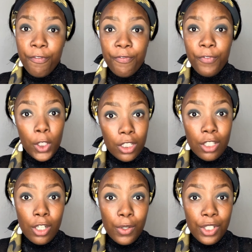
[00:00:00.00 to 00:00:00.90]
Full
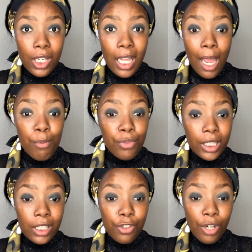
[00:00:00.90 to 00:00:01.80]
disclosure, I'm
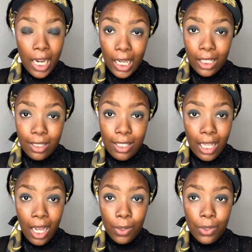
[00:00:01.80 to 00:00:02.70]
really trying this
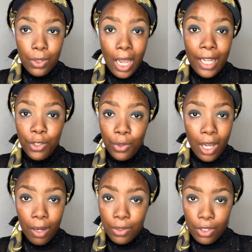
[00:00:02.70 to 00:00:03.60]
out, so I don't know
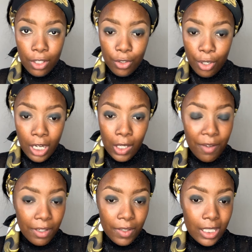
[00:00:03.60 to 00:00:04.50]
how it's going to turn out. I've
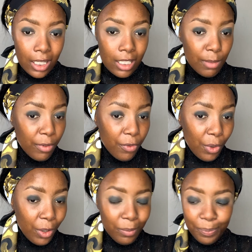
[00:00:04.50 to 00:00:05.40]
never done this
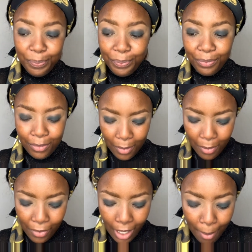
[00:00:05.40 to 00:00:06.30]
before.
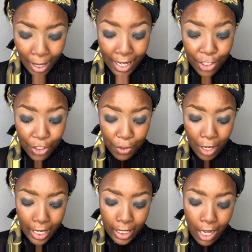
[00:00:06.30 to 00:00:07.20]
I'm kind of just
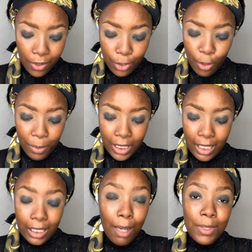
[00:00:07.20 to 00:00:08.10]
trying it out and hoping that
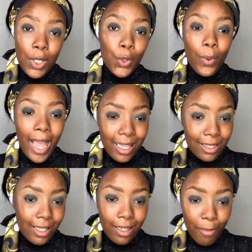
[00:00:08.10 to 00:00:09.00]
it comes out the way I
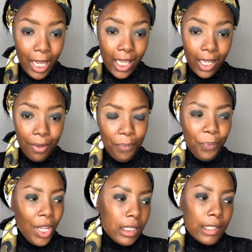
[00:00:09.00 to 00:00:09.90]
see it in my head.
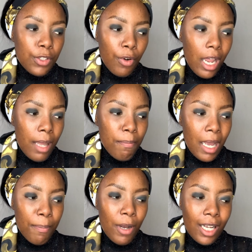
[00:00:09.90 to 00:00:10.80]
Describe
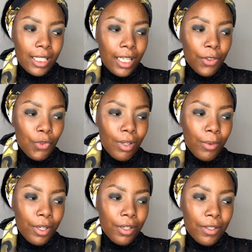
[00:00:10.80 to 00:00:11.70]
my partner in 3
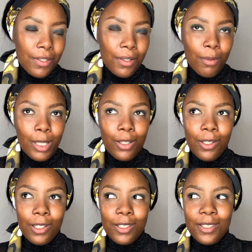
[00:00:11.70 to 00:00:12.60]
words. Oh my
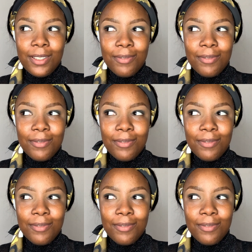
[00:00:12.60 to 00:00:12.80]
gosh.